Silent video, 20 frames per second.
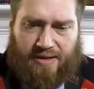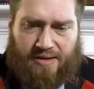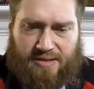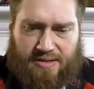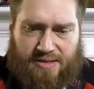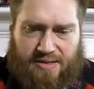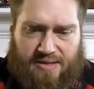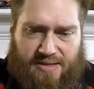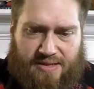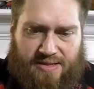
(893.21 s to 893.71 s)

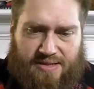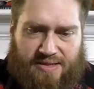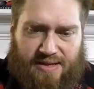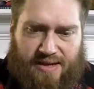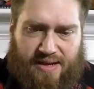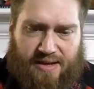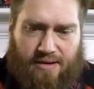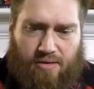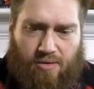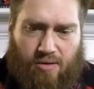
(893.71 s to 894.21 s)

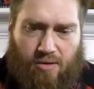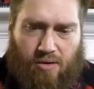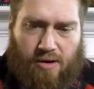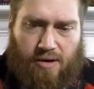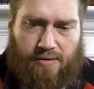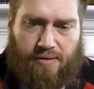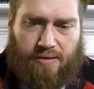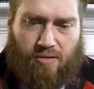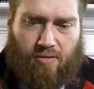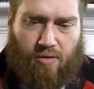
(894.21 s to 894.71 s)
sit
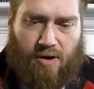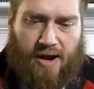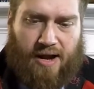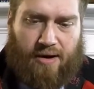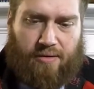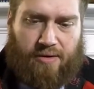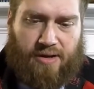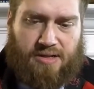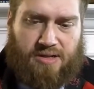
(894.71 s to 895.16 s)
on the ground.